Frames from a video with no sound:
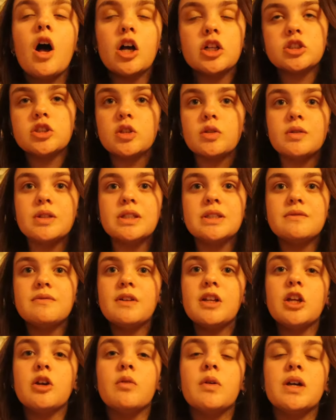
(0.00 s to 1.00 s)
Also, this
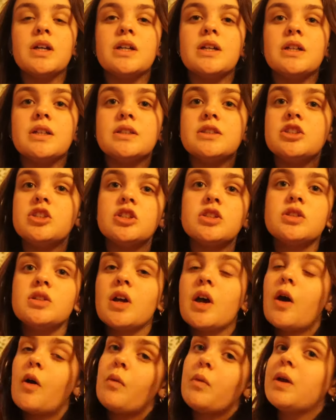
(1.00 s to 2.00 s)
video is just
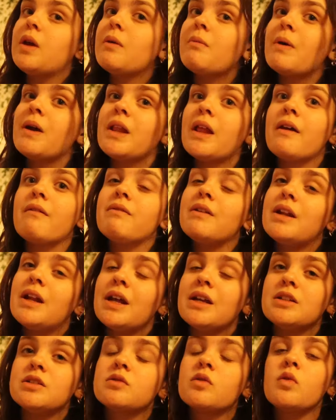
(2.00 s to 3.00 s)
a week in my life in
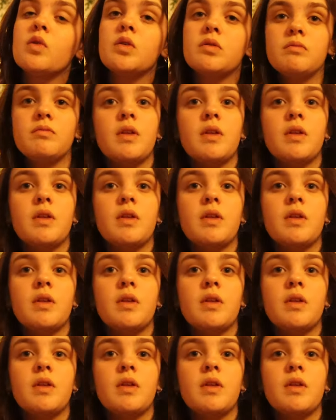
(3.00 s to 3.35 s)
high school.